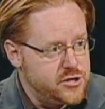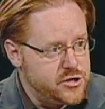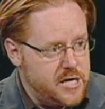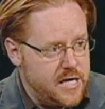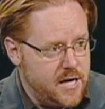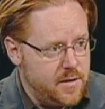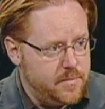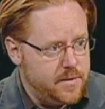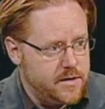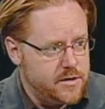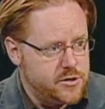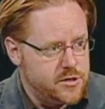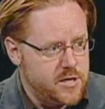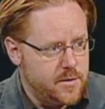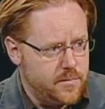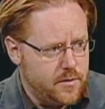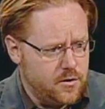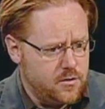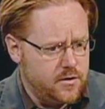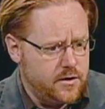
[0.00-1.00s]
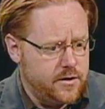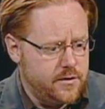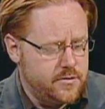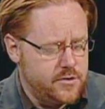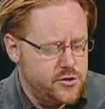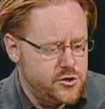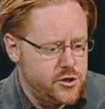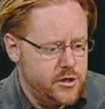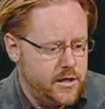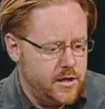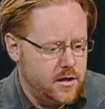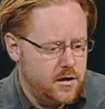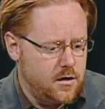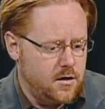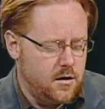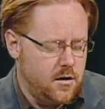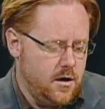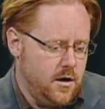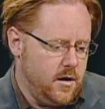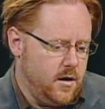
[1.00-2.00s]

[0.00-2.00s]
Championship earlier this year.